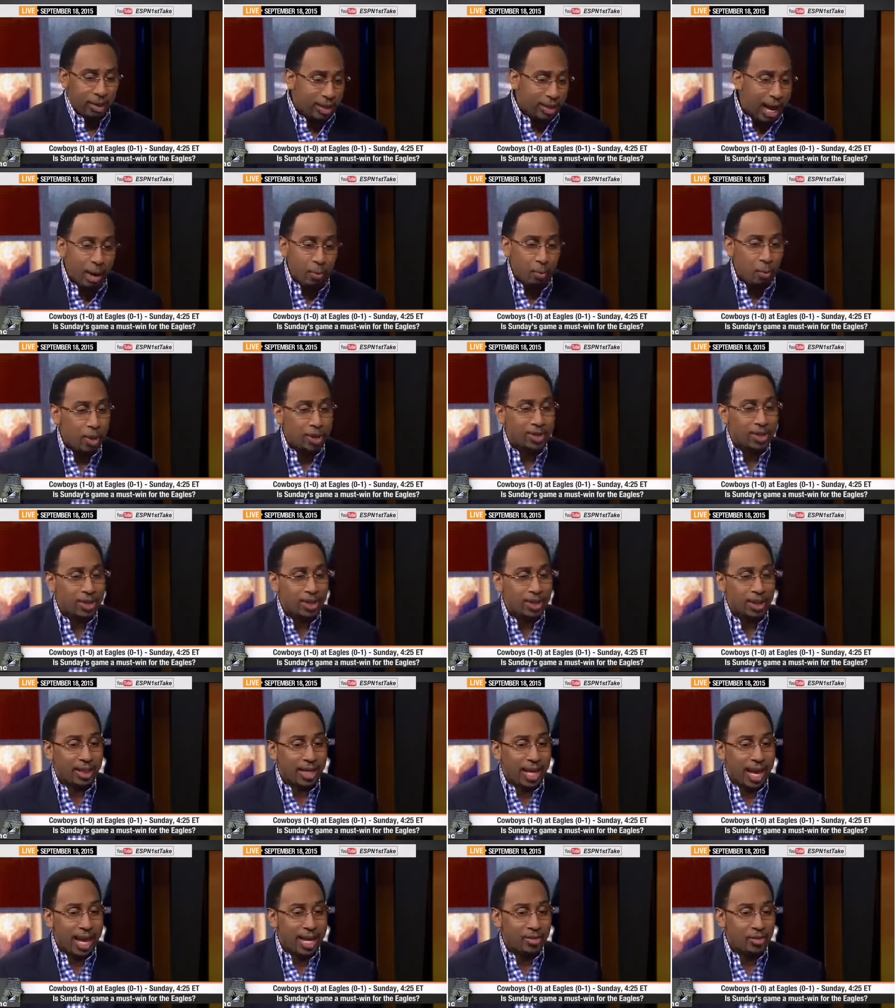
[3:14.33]
That wasn't
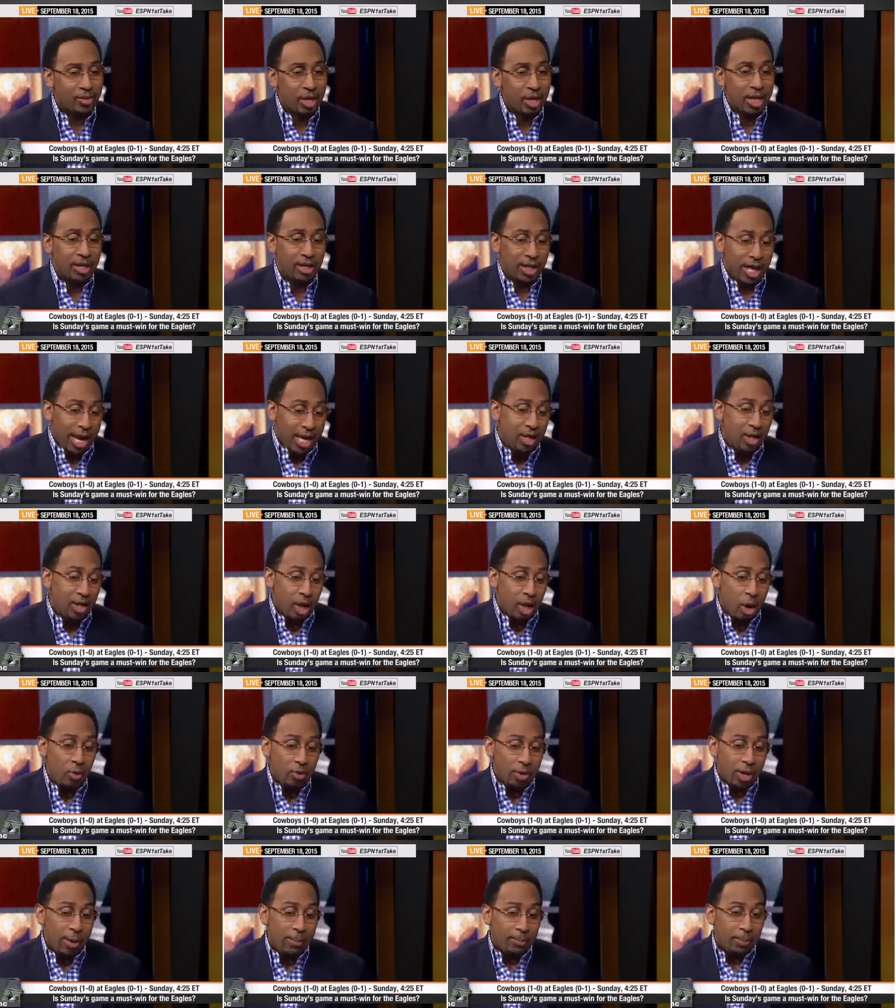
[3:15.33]
the case. They
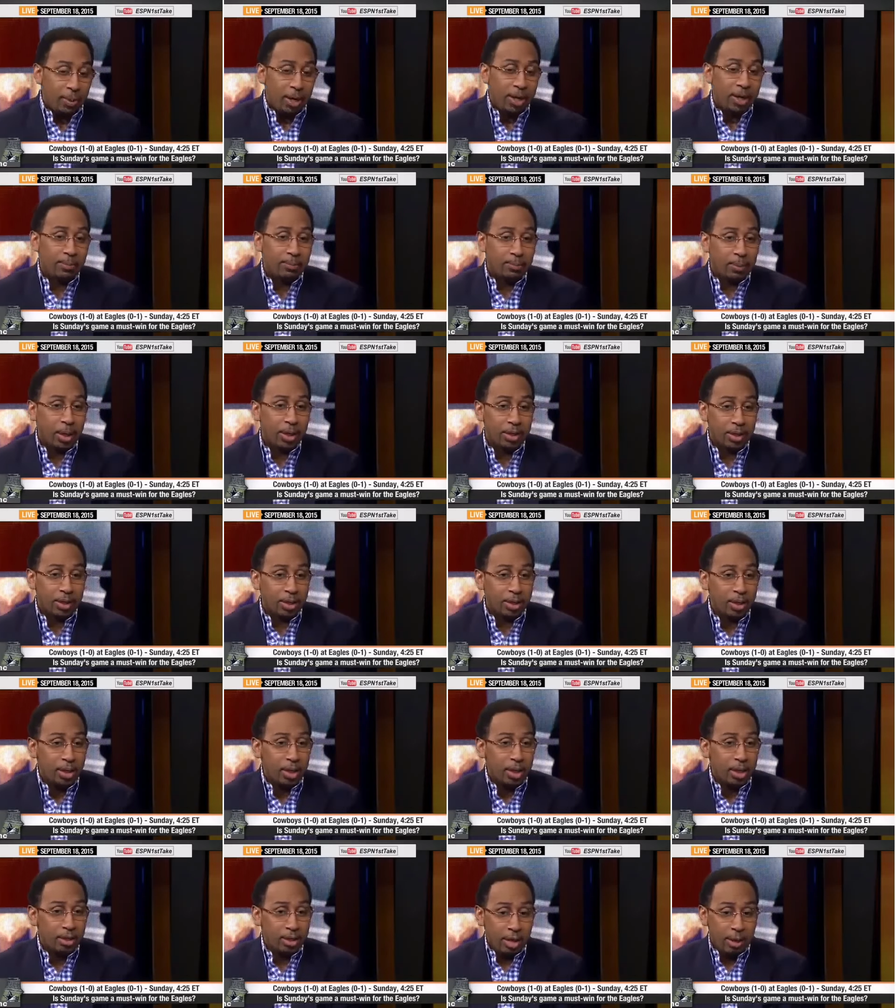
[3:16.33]
know their bread and brother,
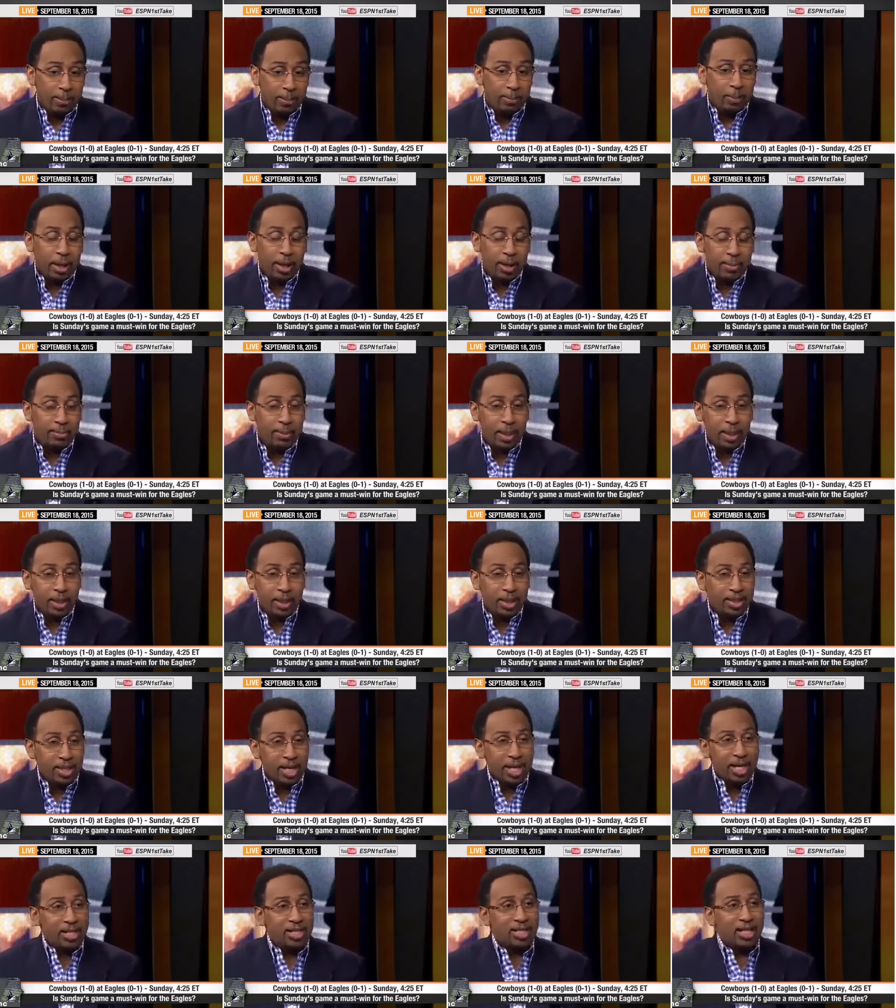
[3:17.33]
their bread and
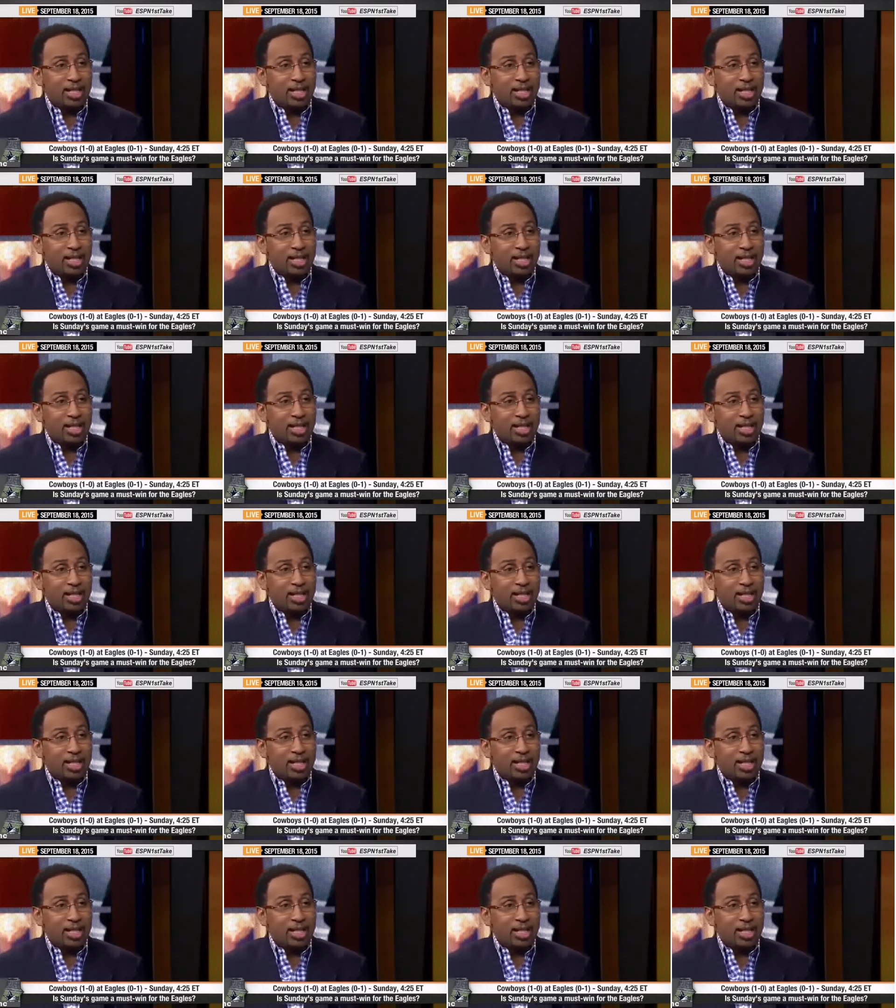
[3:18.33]
brothers mm-hmm.